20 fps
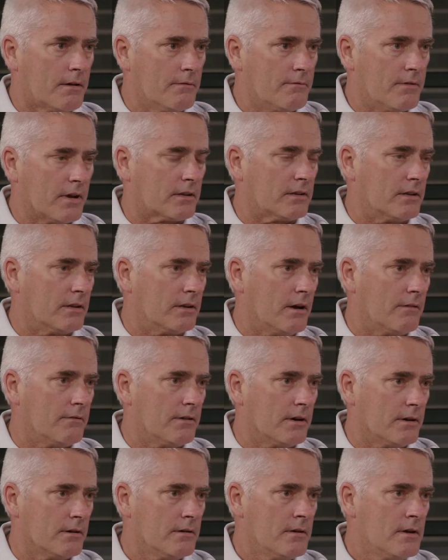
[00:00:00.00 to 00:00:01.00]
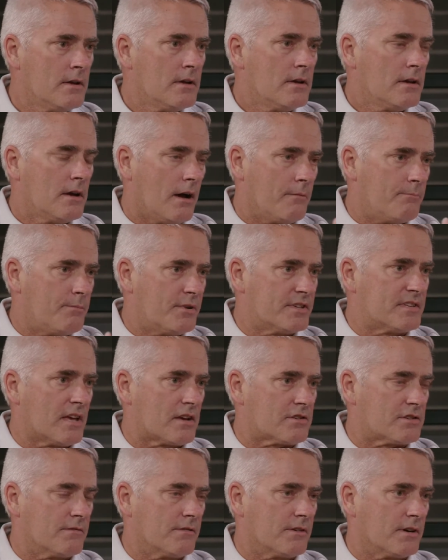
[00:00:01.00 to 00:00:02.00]
convicted of a
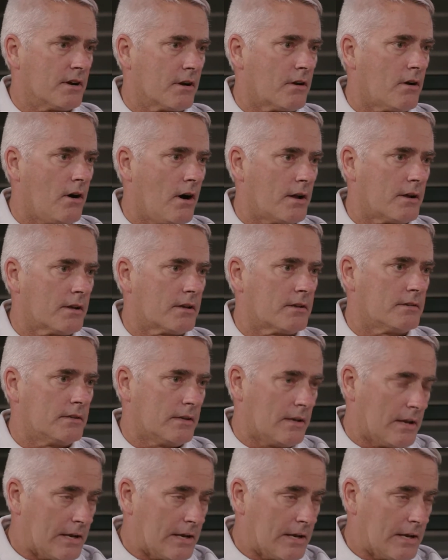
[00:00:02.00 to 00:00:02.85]
possession of a narcotic